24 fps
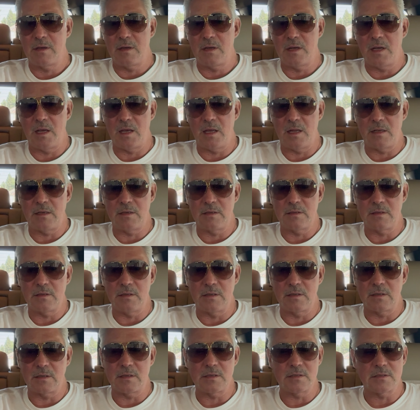And
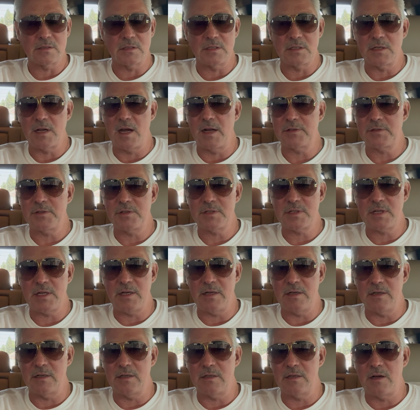because the doctors
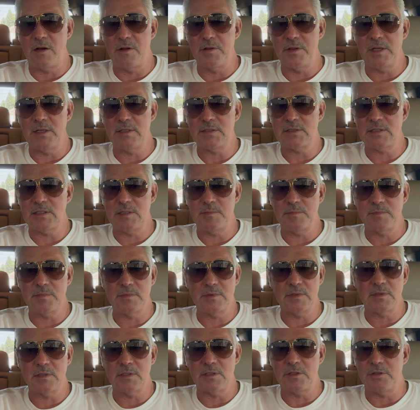here, all they
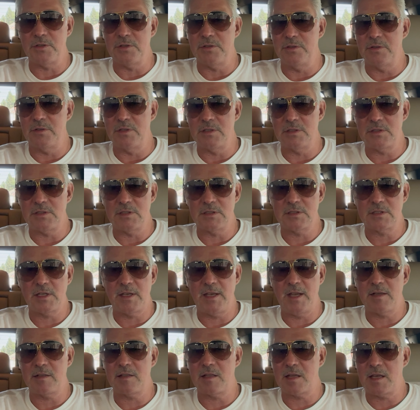seem to do is just
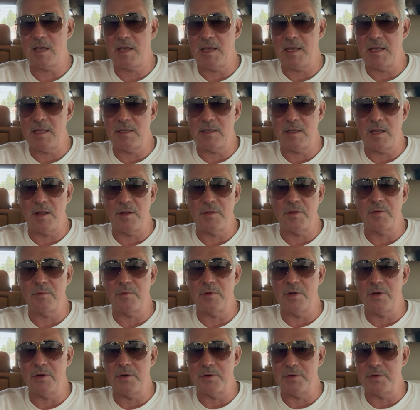kick the can down the
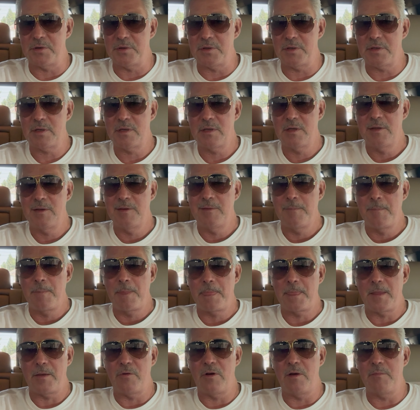road.
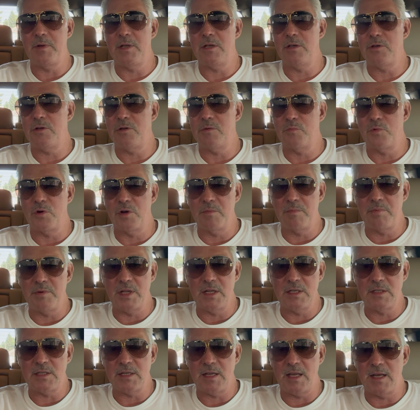They want me to do more
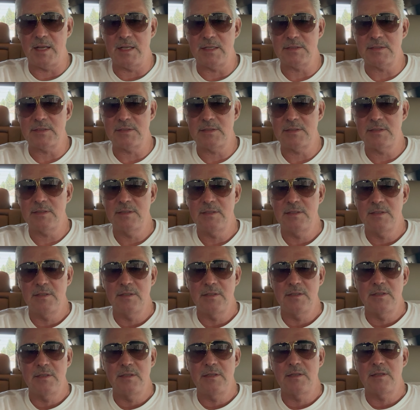blood tests,
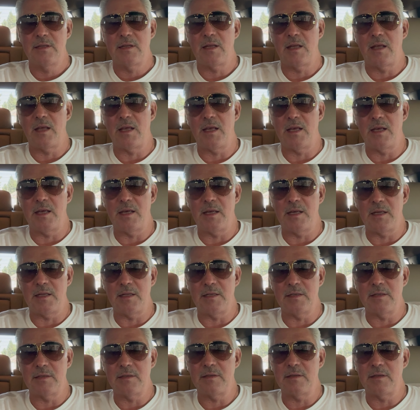
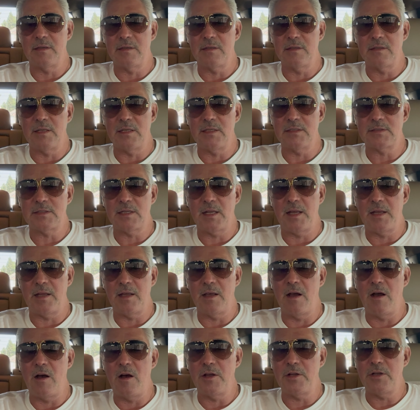and they say,
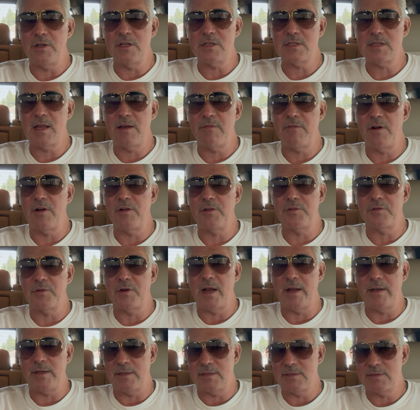oh, you just have
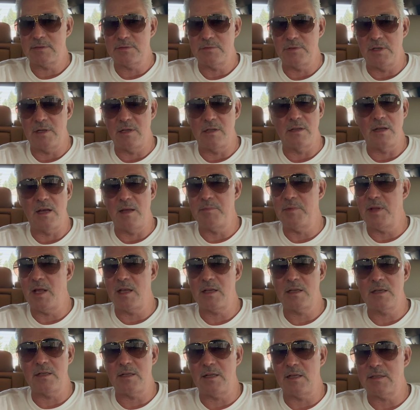arthritis. Well, I'm
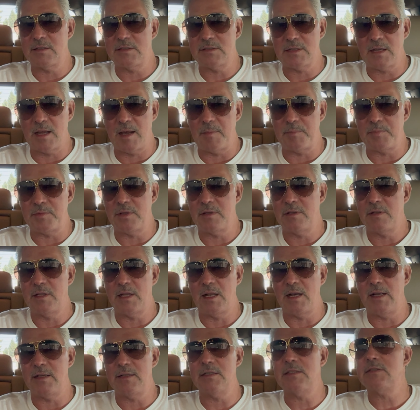not going to accept
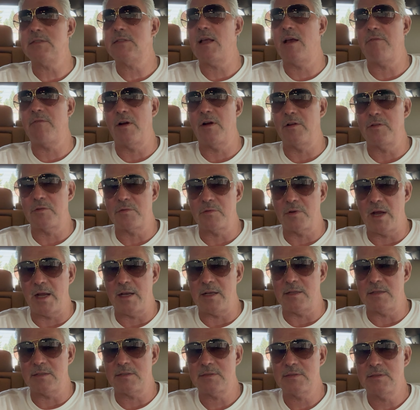that I just have
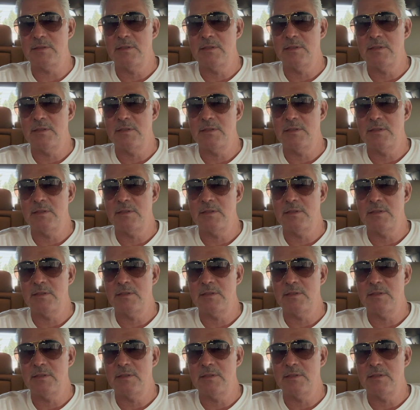arthritis.